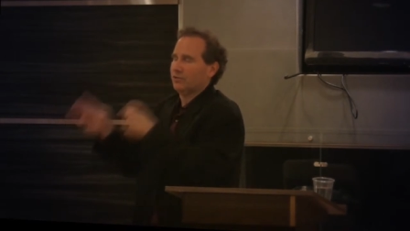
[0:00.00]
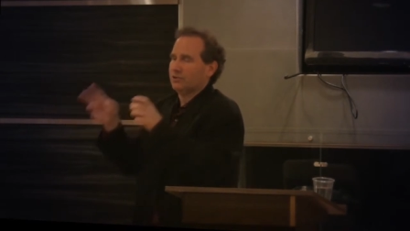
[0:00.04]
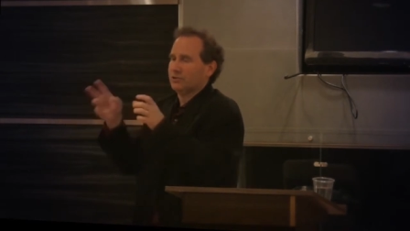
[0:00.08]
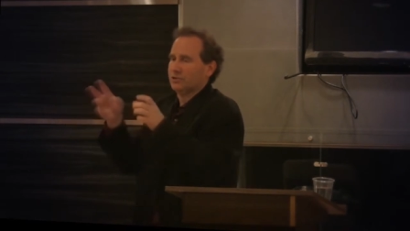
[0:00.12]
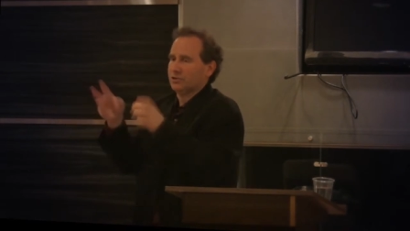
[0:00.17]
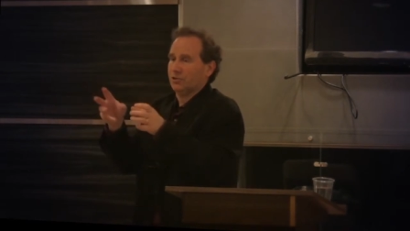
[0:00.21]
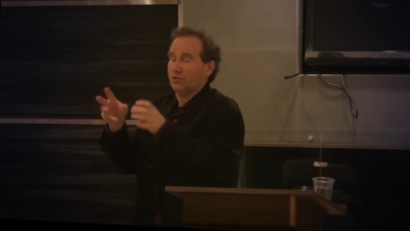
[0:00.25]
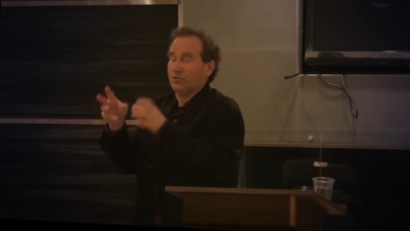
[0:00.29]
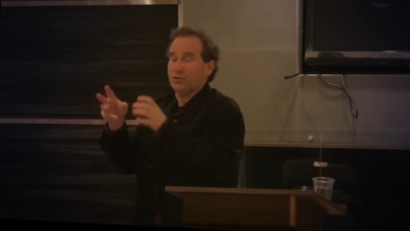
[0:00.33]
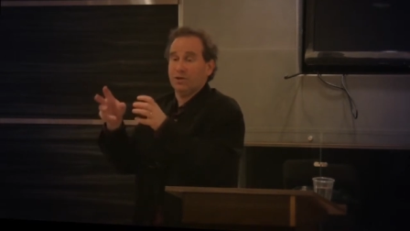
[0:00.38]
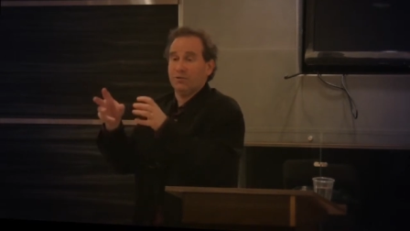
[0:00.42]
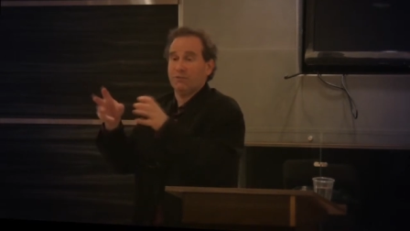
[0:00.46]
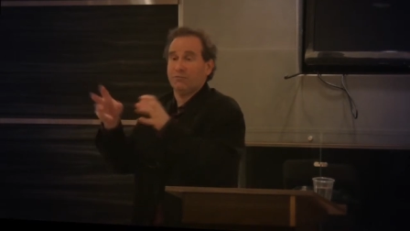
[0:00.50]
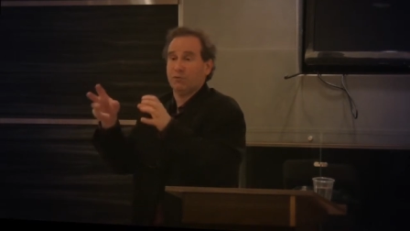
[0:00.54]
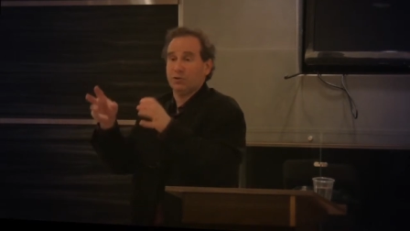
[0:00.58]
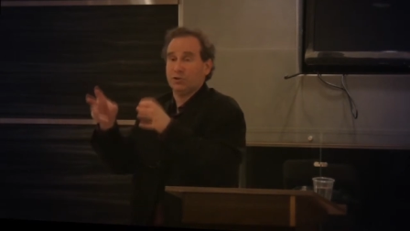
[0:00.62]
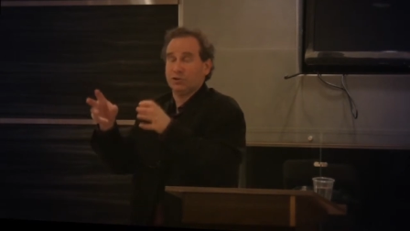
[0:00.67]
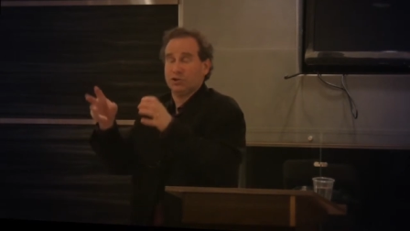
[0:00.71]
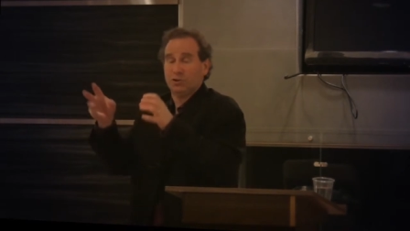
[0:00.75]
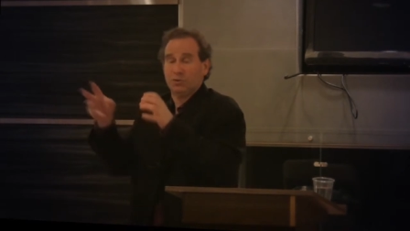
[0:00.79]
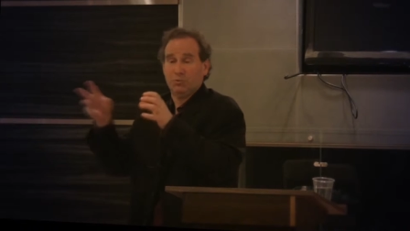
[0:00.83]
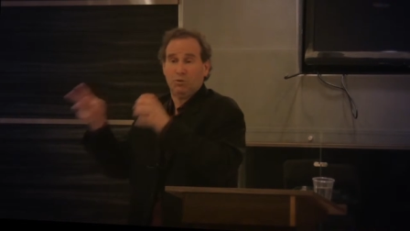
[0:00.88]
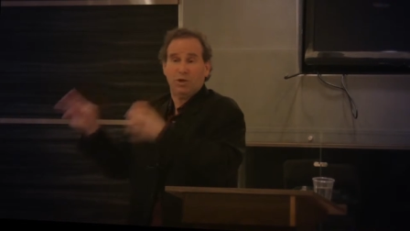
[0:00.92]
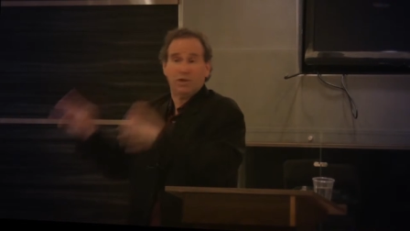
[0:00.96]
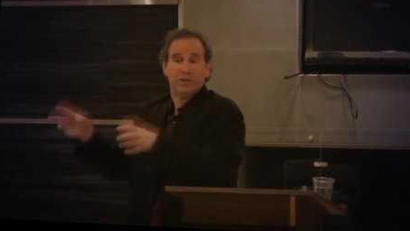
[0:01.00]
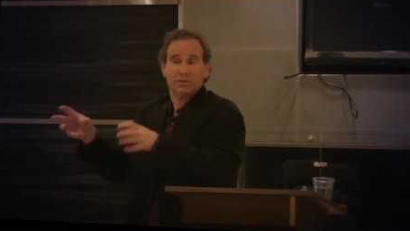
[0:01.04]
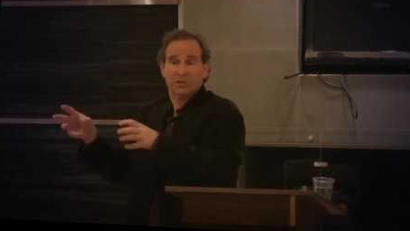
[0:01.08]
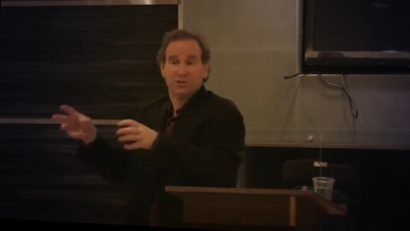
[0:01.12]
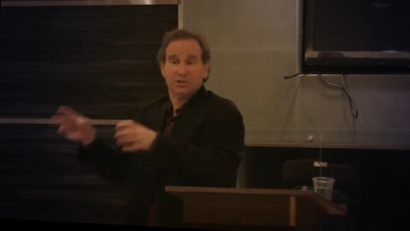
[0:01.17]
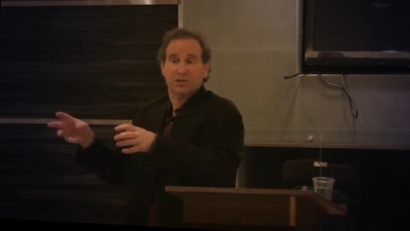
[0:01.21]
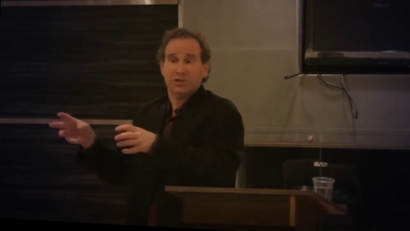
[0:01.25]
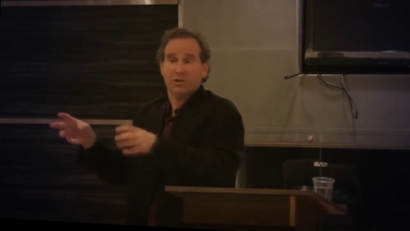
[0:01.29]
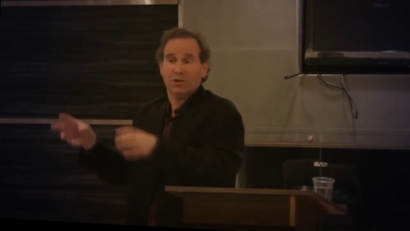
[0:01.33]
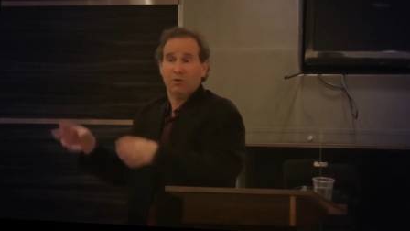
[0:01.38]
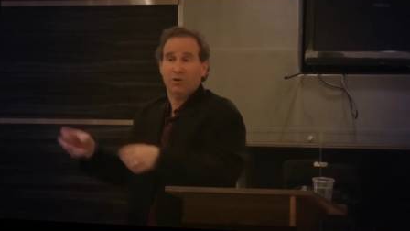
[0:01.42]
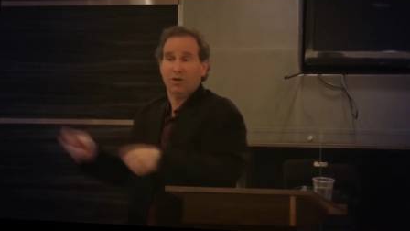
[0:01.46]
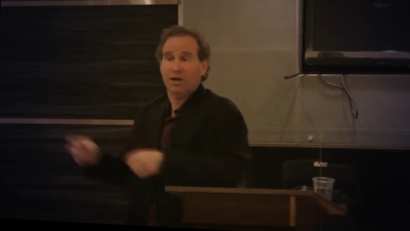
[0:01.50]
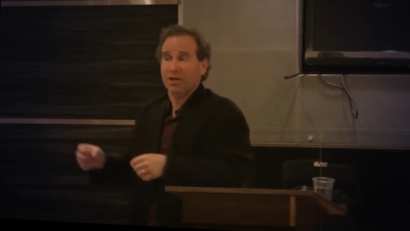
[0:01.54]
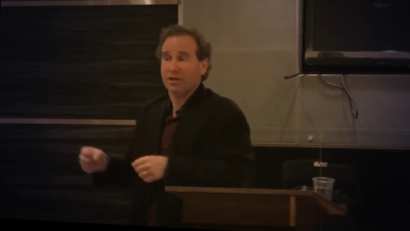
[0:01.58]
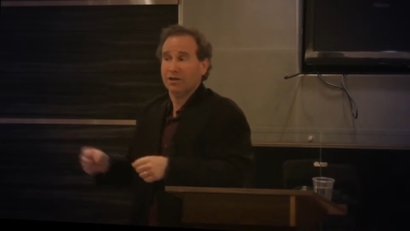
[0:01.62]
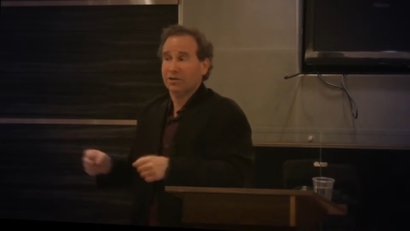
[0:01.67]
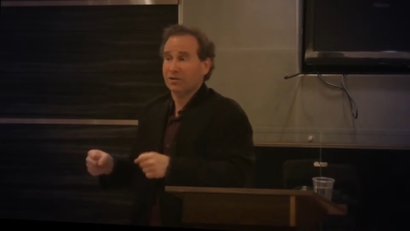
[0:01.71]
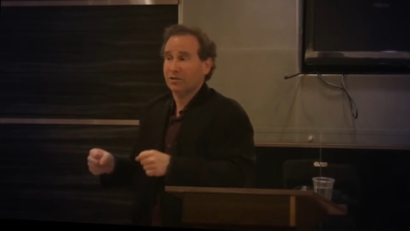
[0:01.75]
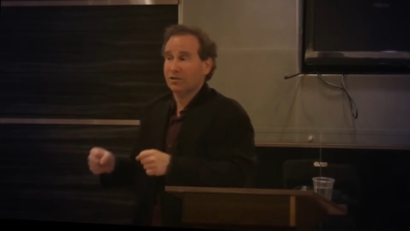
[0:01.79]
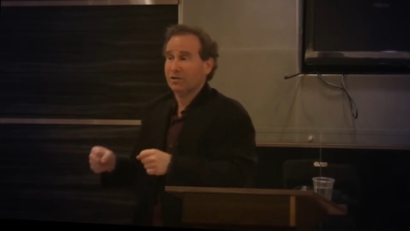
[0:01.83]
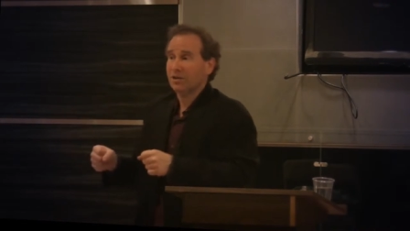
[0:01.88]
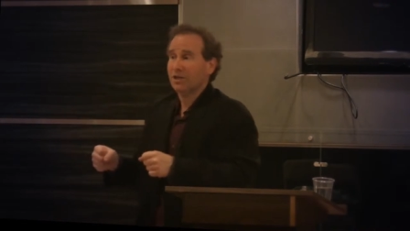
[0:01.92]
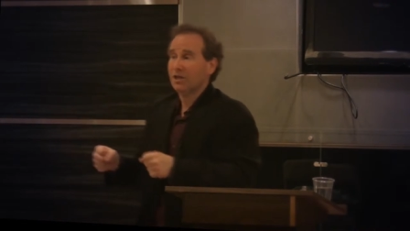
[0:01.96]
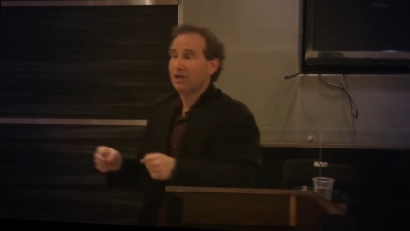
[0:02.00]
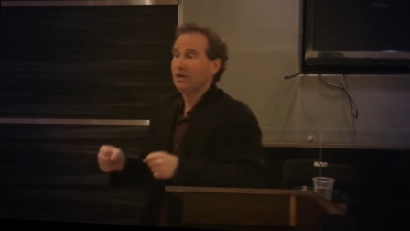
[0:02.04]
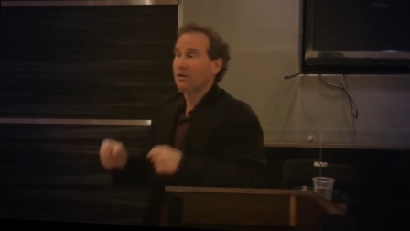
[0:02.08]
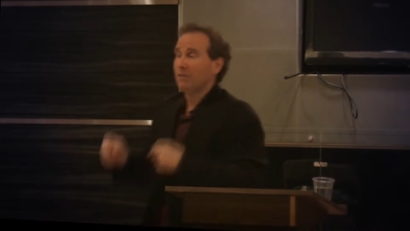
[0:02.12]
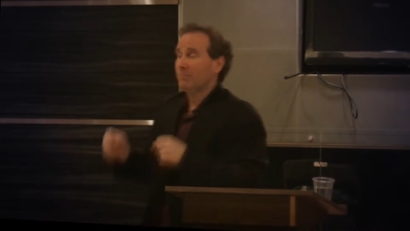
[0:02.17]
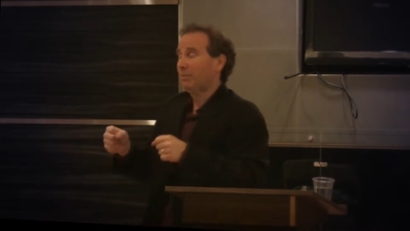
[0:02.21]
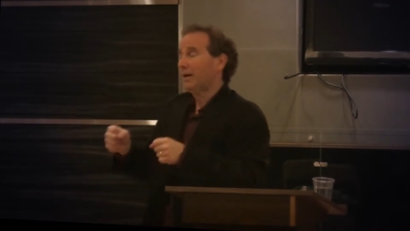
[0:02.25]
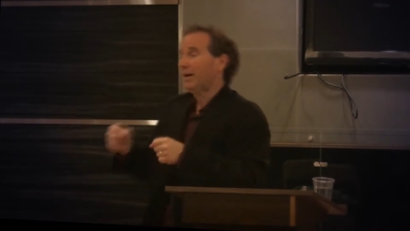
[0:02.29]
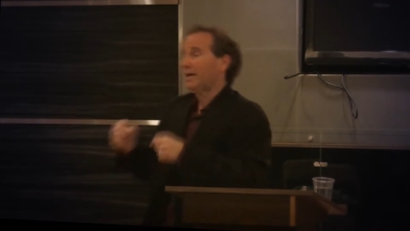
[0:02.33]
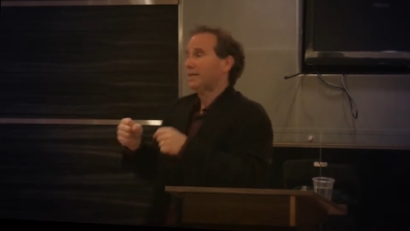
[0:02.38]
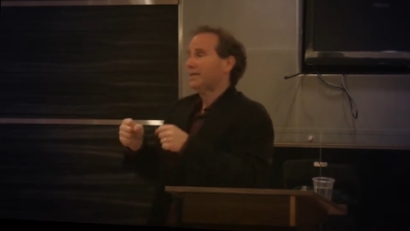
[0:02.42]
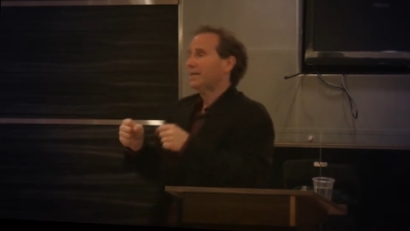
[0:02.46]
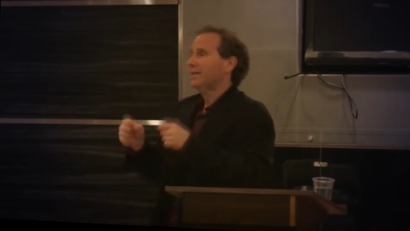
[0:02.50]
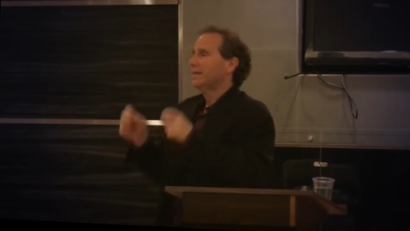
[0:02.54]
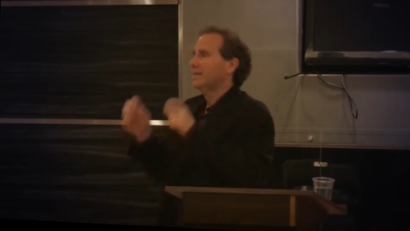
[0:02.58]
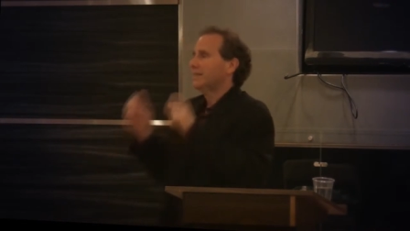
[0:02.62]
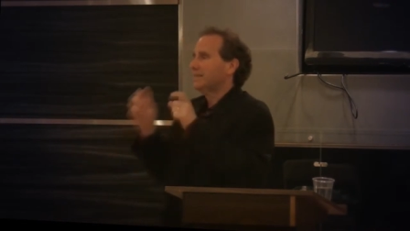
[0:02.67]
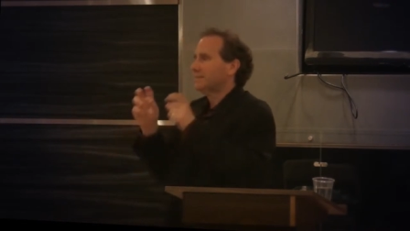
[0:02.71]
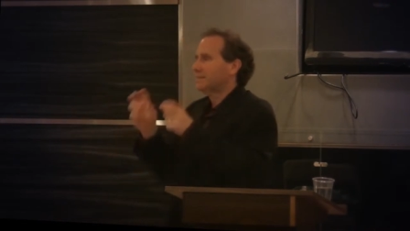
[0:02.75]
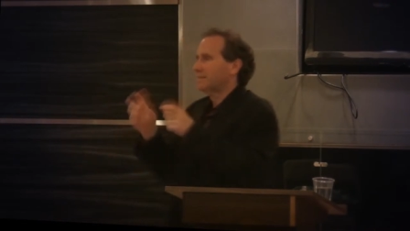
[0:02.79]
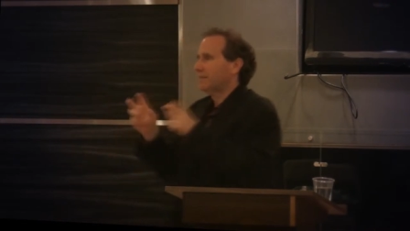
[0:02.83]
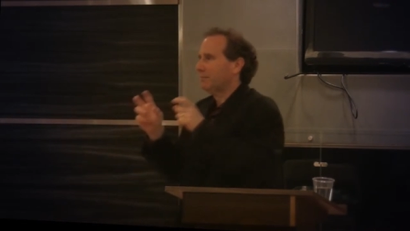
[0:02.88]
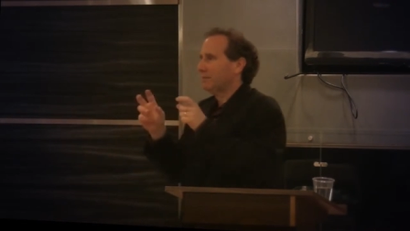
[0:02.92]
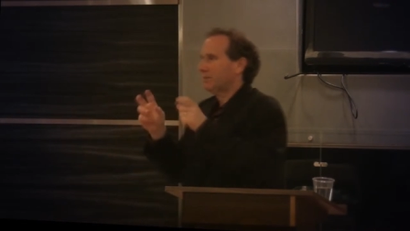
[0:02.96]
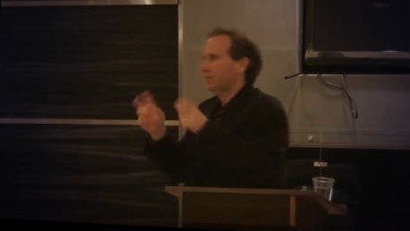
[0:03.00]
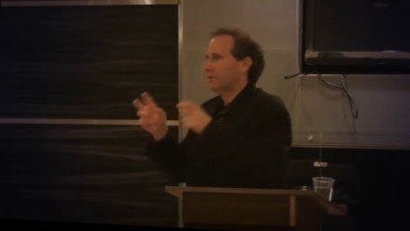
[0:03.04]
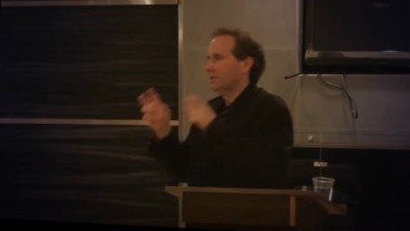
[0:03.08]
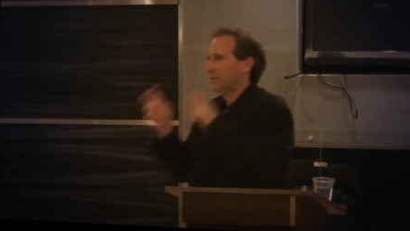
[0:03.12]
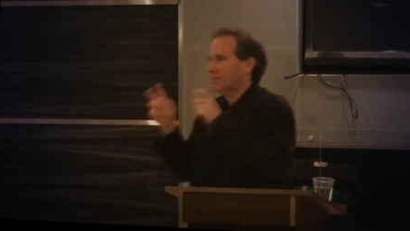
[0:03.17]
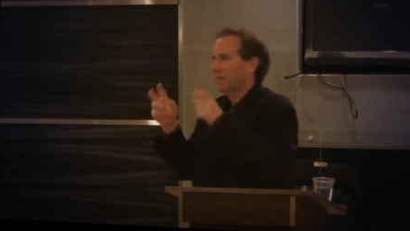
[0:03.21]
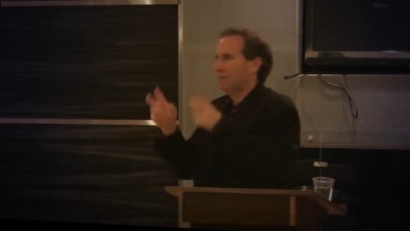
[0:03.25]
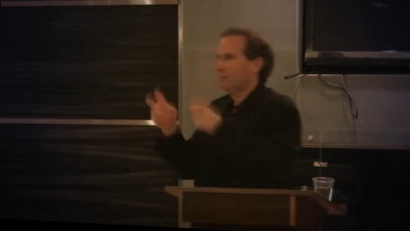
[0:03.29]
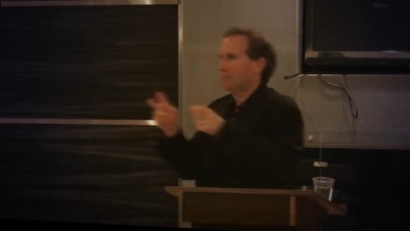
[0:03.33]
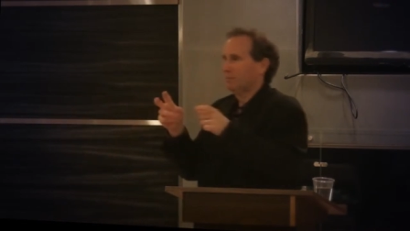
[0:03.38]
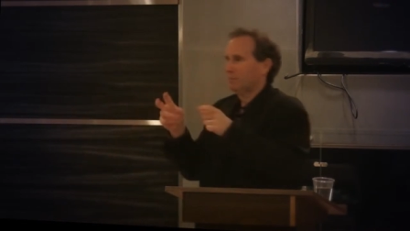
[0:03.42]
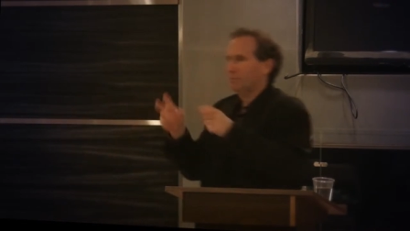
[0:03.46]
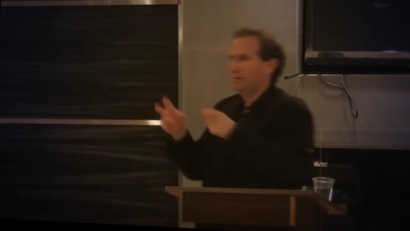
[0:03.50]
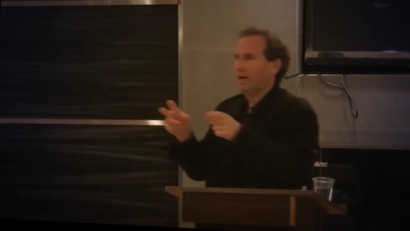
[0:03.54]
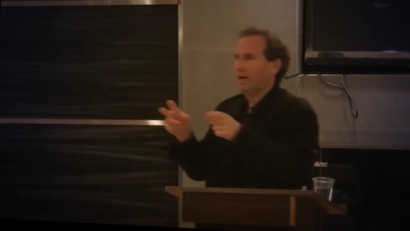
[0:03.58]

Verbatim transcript: and so therefore she wasn't a co-author. But it's something to keep in